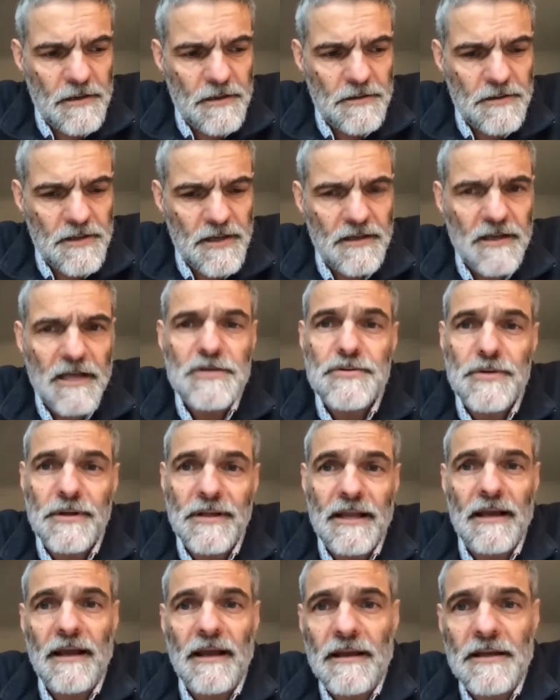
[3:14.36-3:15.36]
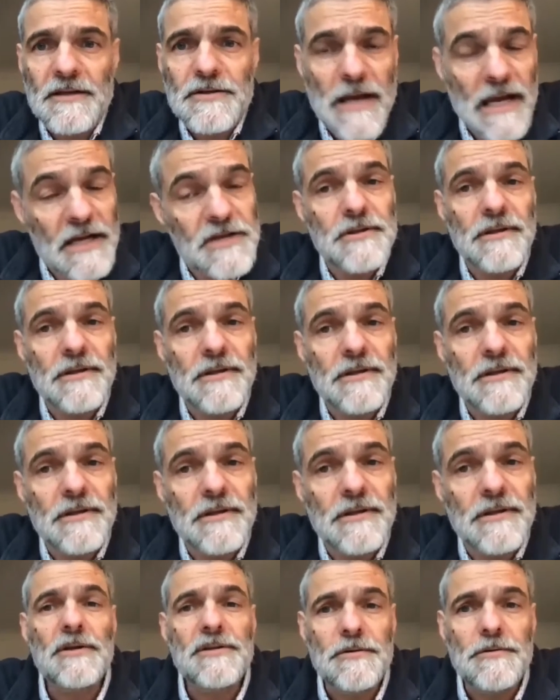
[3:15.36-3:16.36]
industrial interaction that we
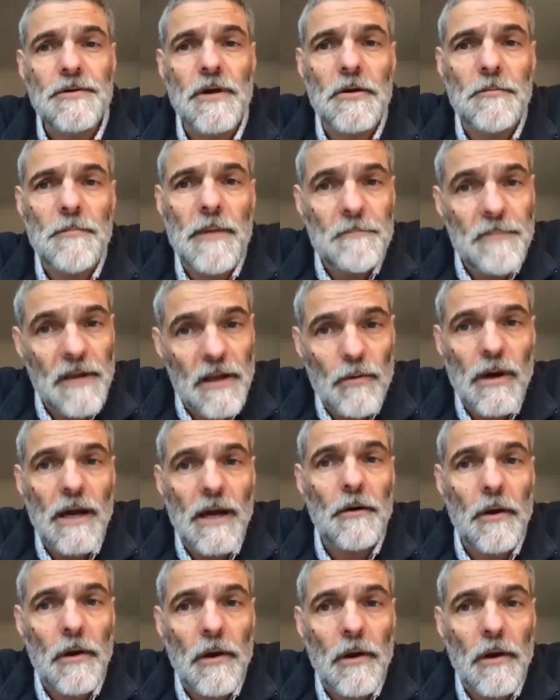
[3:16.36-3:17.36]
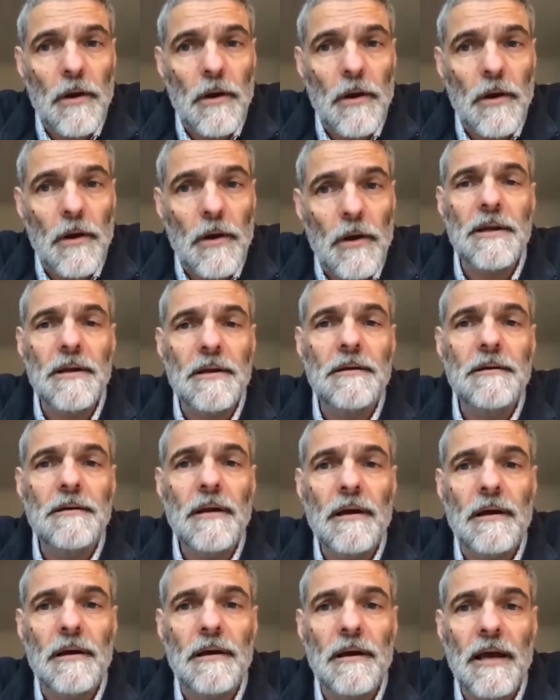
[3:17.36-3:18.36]
spotted road mapping quite early from
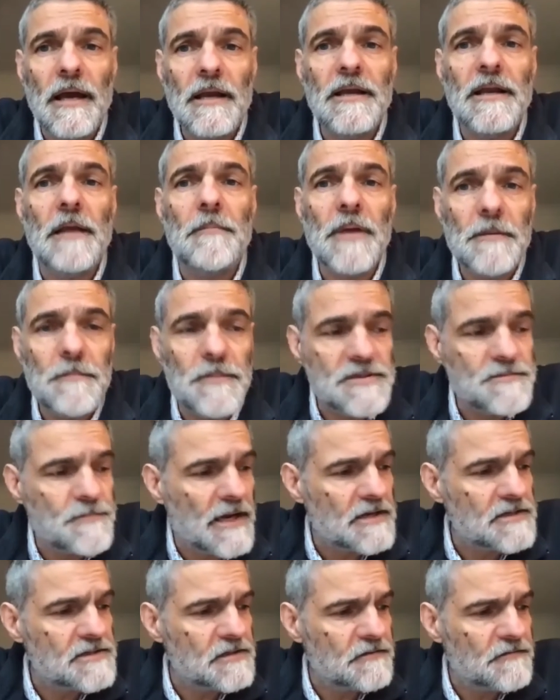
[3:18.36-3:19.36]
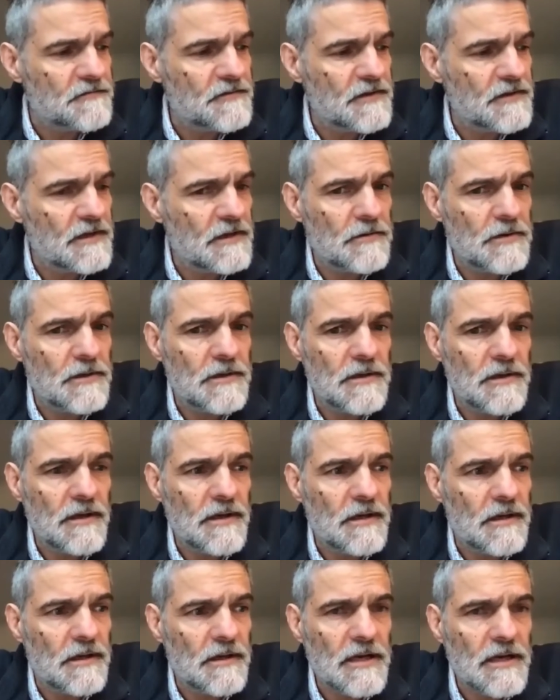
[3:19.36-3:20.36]
an academic perspective. There were
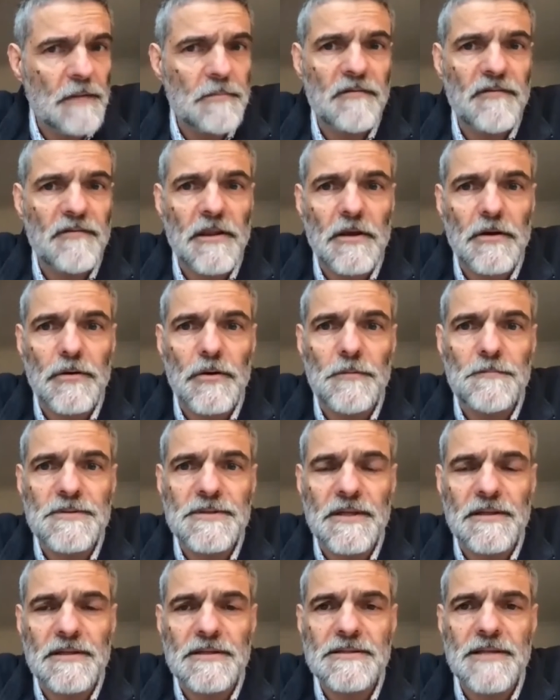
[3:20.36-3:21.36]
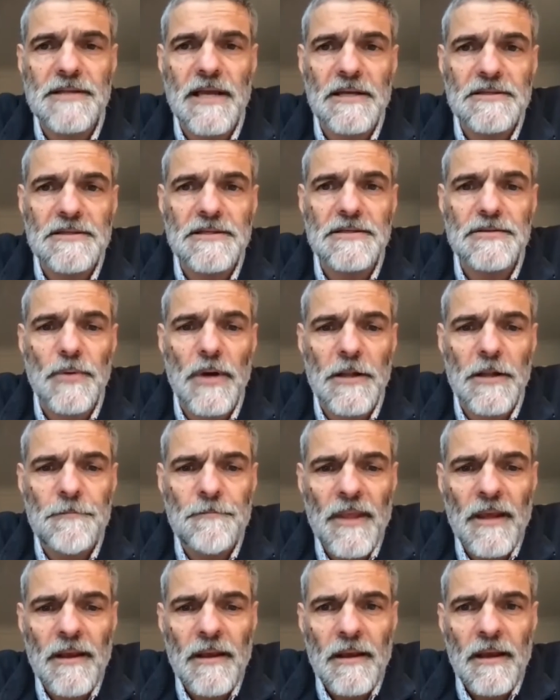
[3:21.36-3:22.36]
a couple of other groups in the States as well,
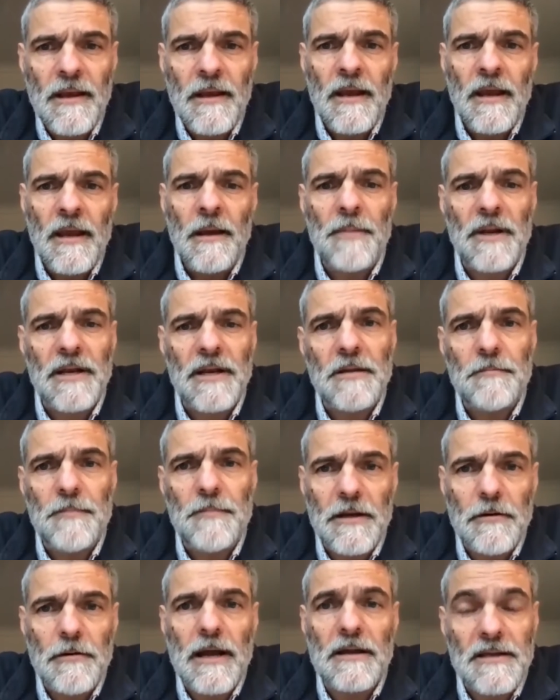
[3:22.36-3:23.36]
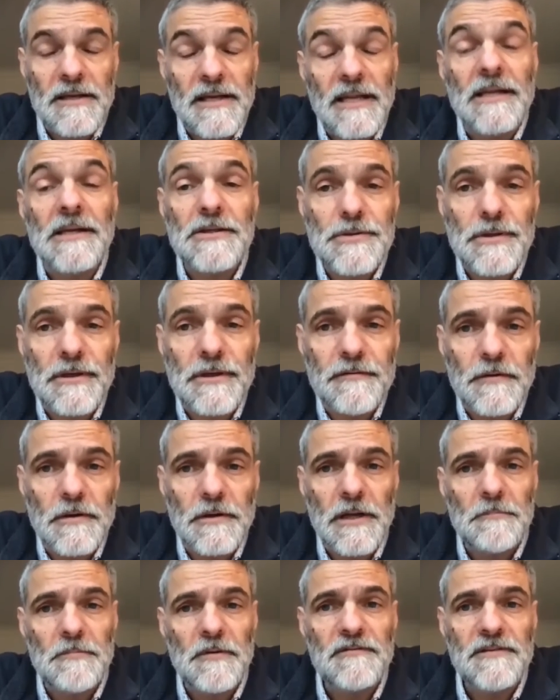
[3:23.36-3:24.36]
but it had been around in industry for a
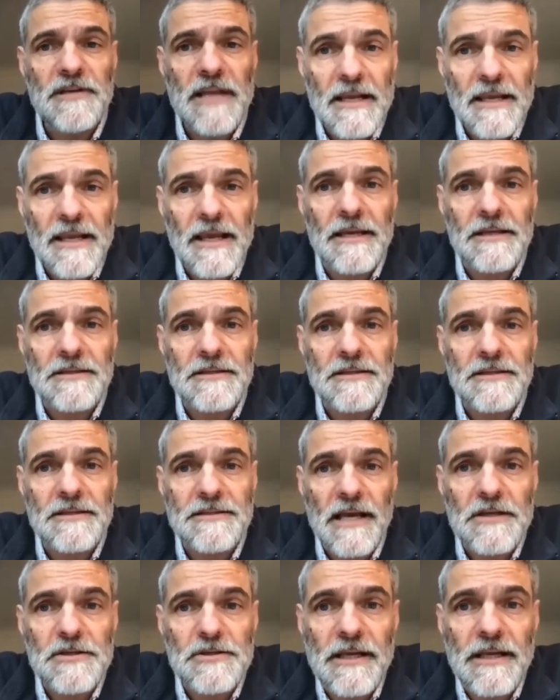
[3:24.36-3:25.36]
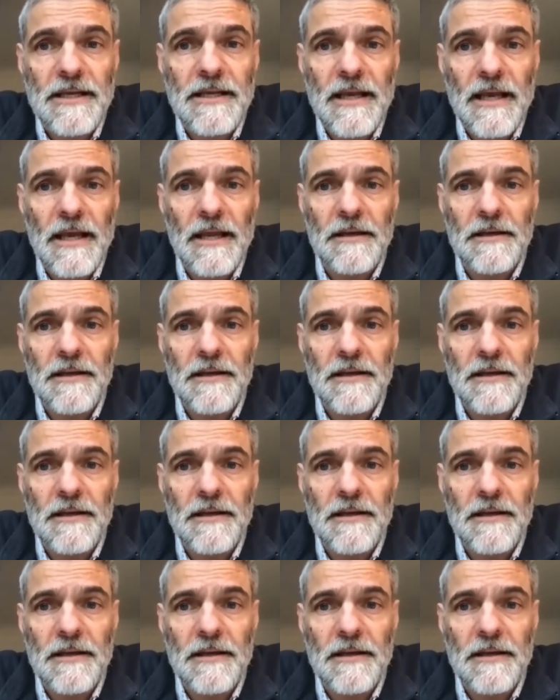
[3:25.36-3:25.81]
number of decades, actually. And